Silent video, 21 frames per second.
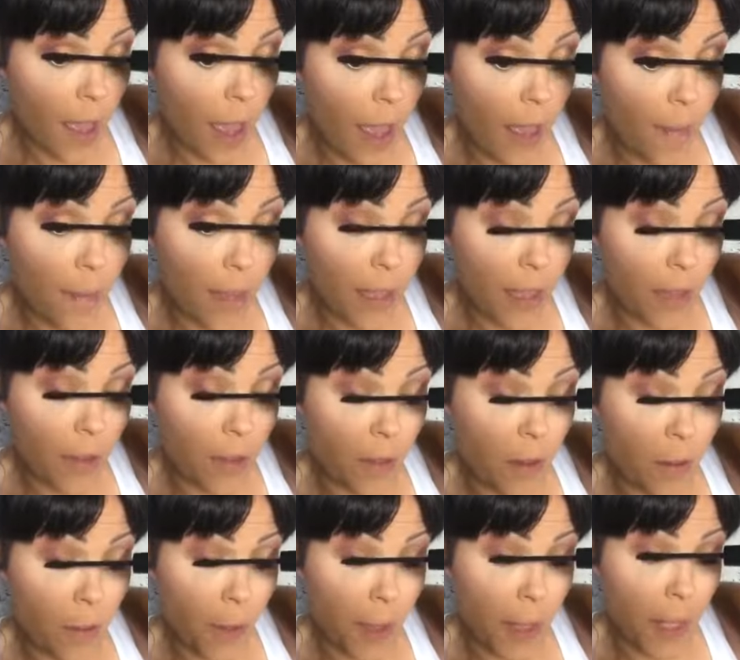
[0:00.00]
I bet you,
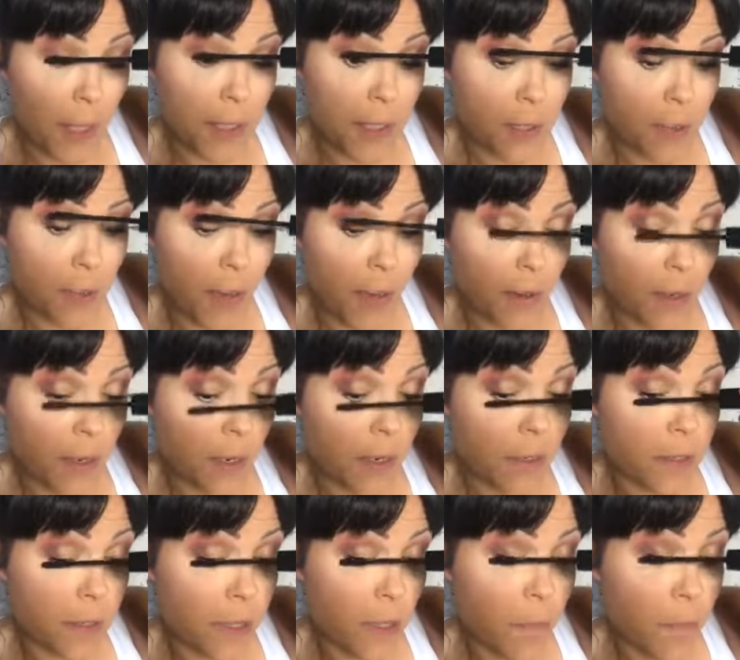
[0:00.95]
though, it's around here
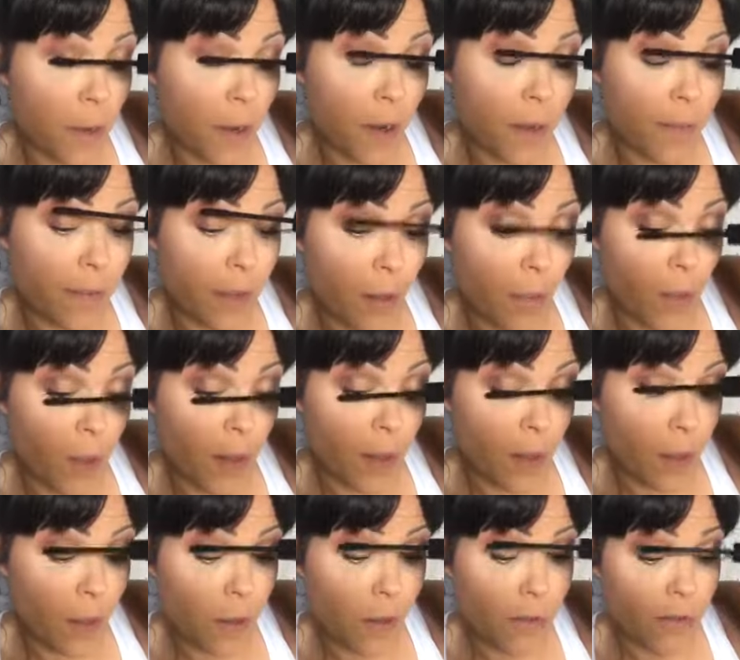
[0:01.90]
somewhere. If you went
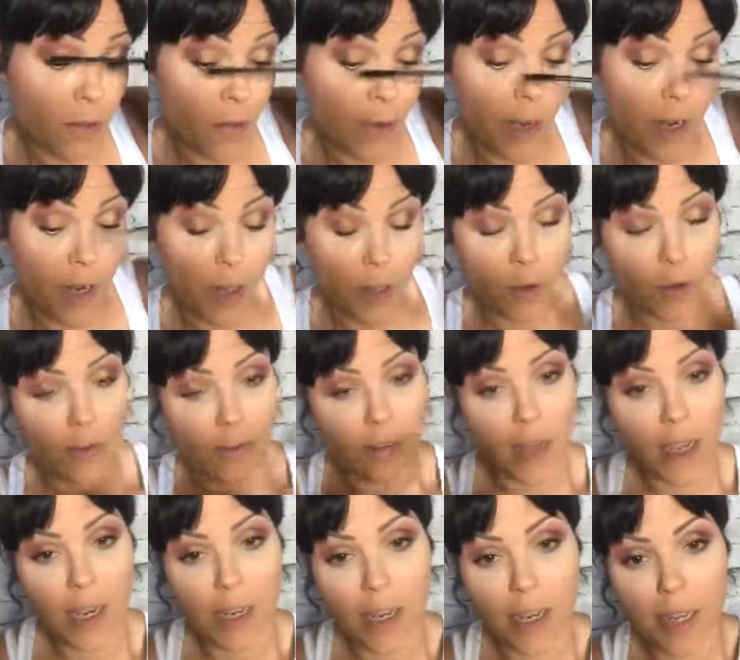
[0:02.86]
and looked for it, you'd
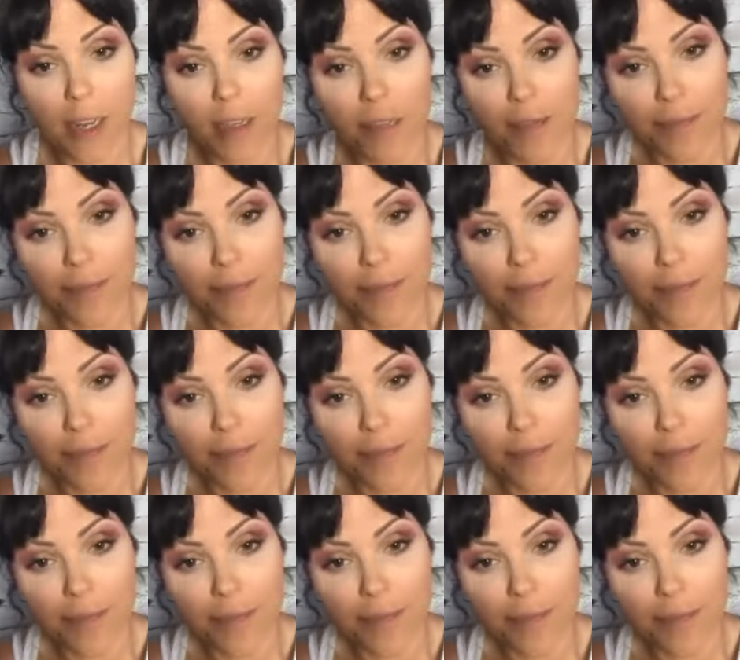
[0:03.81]
find it.